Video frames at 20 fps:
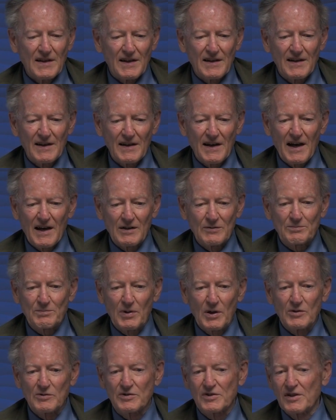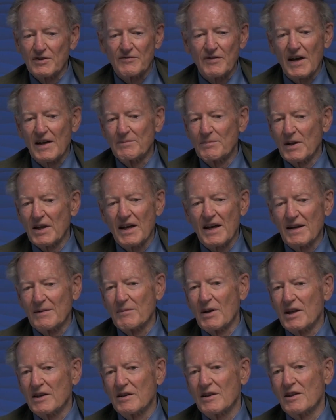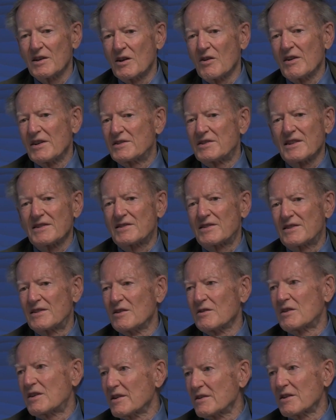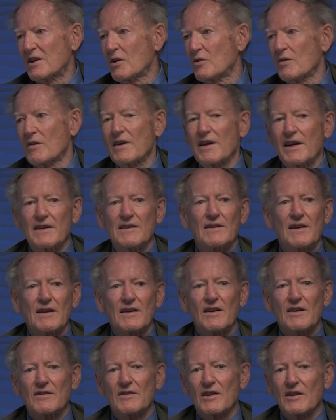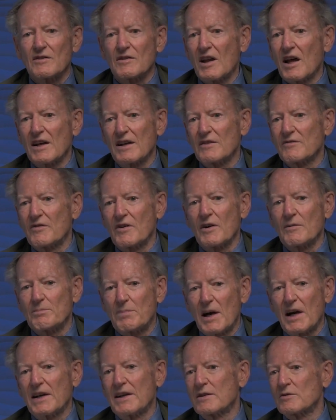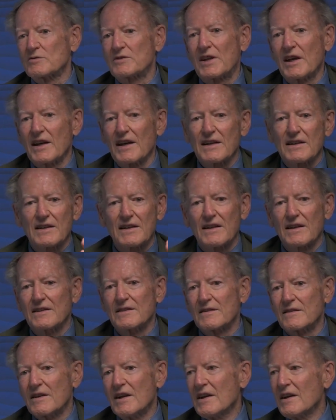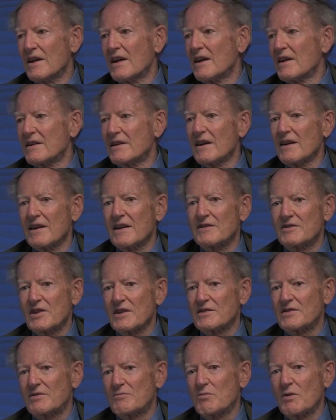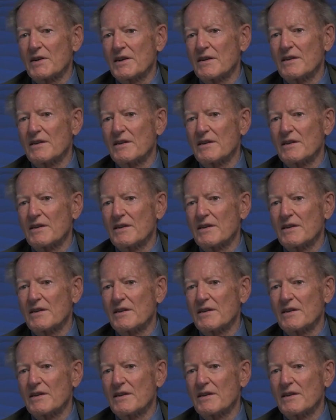outpost of IBM. It's just, you can go, and a lot of our biotech, and it just